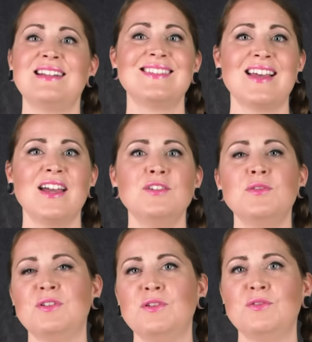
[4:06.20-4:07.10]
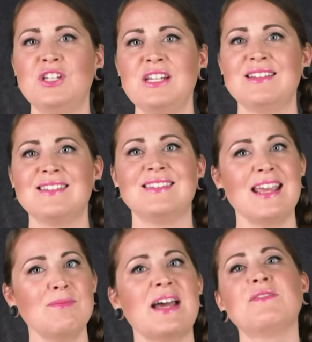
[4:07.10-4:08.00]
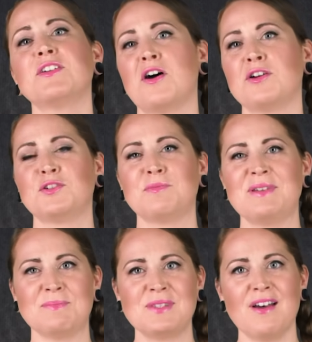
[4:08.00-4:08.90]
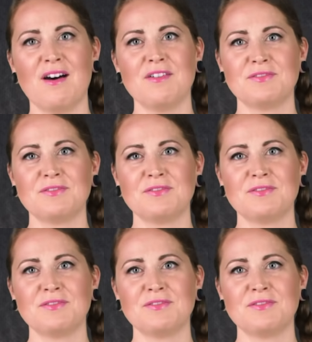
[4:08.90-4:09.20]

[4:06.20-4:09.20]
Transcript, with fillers: and assigned to a new genus named after Ostrom himself.